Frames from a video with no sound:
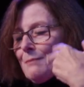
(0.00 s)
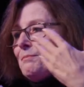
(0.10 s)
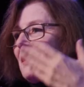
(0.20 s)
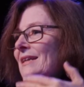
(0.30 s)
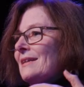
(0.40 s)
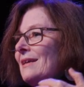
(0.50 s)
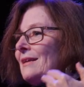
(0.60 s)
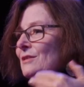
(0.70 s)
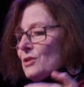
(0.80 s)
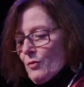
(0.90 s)
embedded
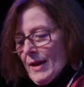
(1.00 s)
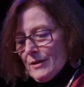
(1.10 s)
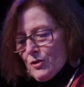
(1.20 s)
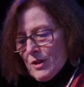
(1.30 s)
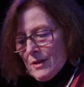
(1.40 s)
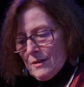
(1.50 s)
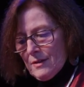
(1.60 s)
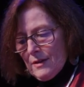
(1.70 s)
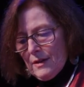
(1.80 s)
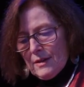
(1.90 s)
in the strategy.
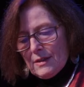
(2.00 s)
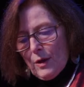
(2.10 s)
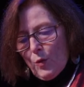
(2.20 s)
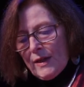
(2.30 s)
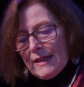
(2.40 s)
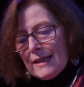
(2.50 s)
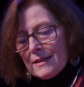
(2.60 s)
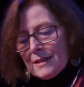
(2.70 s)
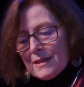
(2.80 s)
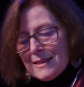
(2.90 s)
So we need
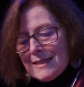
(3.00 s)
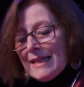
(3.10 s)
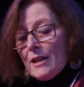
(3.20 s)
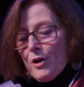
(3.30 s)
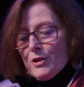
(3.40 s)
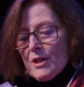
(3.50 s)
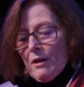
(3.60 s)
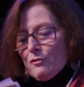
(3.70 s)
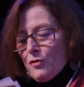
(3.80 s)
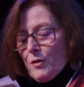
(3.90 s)
to steel
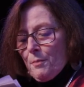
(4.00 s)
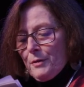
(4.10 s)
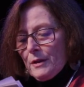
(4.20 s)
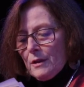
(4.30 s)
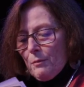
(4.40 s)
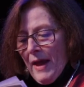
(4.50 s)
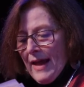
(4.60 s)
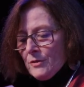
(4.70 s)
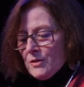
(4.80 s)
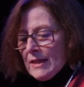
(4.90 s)
ourselves for the political
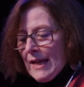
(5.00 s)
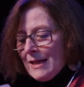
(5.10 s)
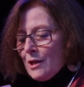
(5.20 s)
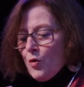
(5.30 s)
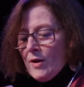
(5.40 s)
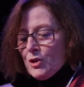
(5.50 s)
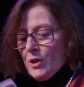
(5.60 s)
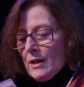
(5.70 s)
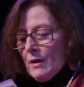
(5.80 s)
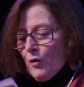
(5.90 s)
battles that any
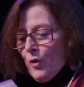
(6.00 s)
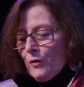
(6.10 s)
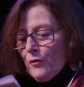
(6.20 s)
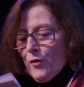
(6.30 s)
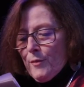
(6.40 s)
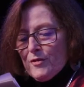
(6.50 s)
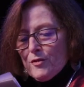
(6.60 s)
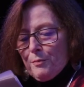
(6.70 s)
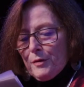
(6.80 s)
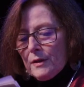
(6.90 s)
questioning of current forms
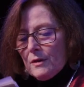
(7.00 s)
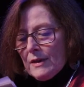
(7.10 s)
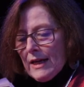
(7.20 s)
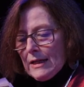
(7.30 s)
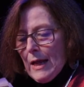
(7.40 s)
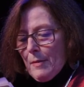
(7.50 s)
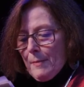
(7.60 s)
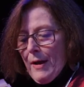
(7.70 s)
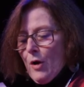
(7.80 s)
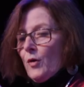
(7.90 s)
of political and economic
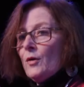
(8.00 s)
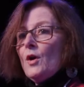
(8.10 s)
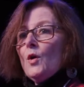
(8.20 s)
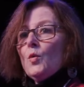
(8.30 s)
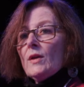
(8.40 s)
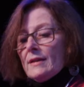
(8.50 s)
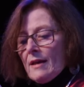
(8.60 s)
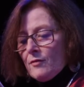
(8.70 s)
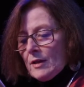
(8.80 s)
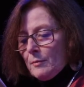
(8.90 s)
power will
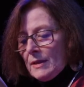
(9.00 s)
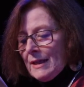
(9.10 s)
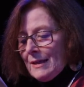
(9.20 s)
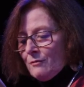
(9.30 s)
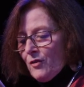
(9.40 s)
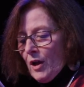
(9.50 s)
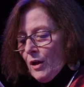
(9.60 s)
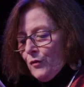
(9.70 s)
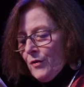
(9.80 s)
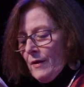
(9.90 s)
inevitably
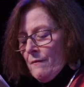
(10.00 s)
involve.